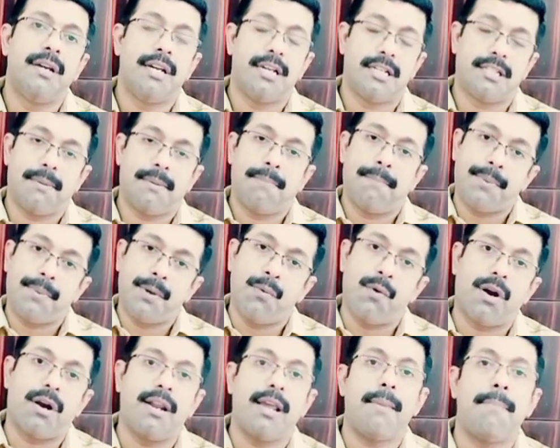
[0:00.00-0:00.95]
It's
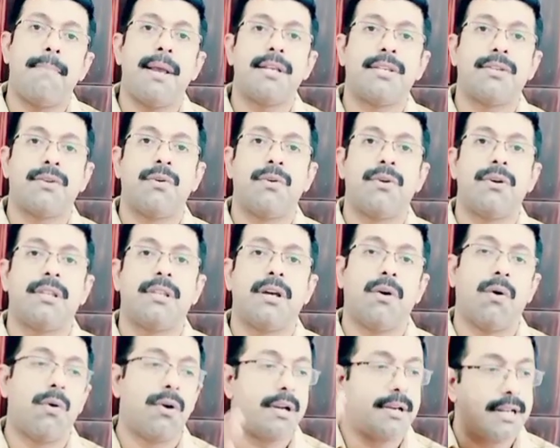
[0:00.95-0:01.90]
purely based on the
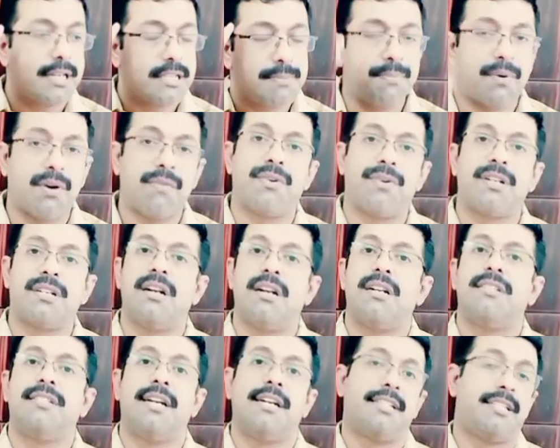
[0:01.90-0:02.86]
auditor's
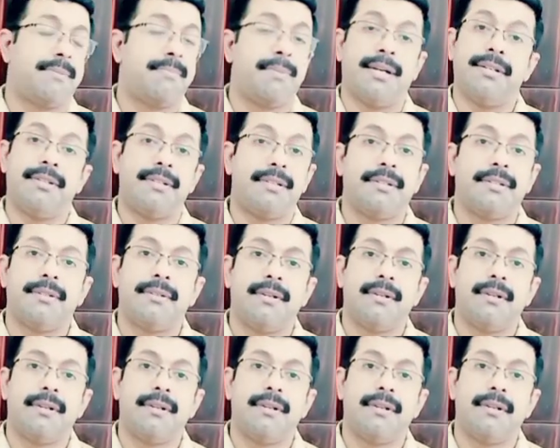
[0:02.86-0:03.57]
professional judgment.